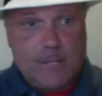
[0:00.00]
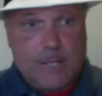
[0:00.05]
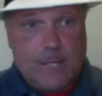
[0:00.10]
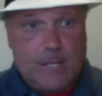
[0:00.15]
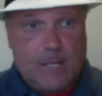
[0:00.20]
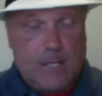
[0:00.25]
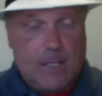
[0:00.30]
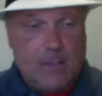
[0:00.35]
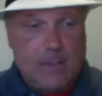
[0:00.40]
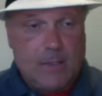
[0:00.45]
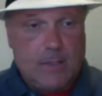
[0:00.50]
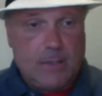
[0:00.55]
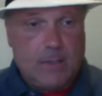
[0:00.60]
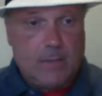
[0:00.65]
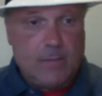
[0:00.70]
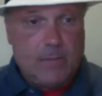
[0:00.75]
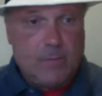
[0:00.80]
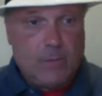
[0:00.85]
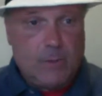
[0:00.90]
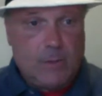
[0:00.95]
And,
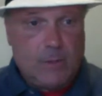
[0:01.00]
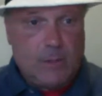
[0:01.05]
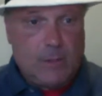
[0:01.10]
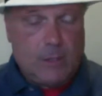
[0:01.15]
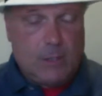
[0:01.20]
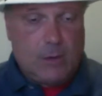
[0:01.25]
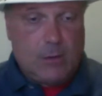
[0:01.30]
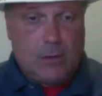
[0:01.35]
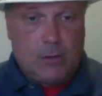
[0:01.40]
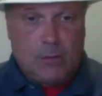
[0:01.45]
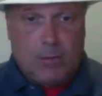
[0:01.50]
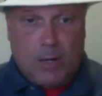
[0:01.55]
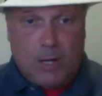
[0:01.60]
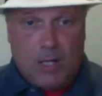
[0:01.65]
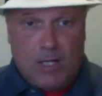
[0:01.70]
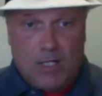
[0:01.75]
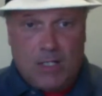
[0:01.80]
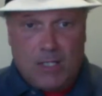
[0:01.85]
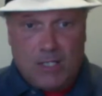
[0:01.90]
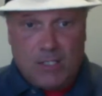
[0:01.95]
when
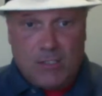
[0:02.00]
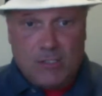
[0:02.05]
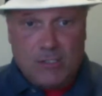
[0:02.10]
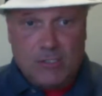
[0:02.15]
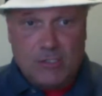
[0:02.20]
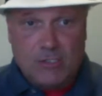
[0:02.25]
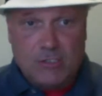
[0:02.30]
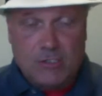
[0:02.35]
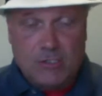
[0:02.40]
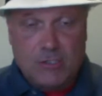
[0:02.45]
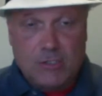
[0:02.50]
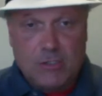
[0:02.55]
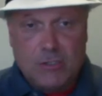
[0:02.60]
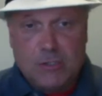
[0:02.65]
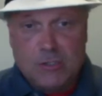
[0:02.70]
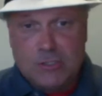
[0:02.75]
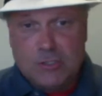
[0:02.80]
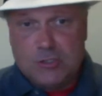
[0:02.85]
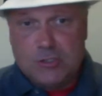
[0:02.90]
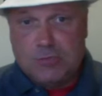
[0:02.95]
politicians
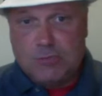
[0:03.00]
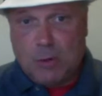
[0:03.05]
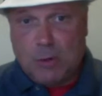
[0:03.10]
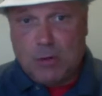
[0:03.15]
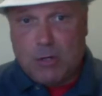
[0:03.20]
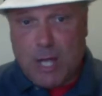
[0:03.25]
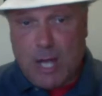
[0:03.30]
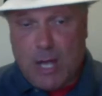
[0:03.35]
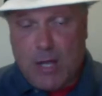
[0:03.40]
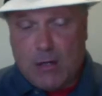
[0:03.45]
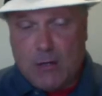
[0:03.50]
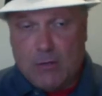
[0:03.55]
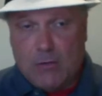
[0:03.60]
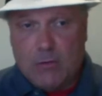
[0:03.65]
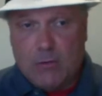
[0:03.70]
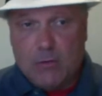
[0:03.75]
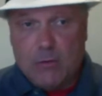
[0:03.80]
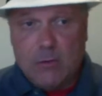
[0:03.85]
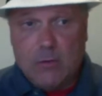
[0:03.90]
spoke out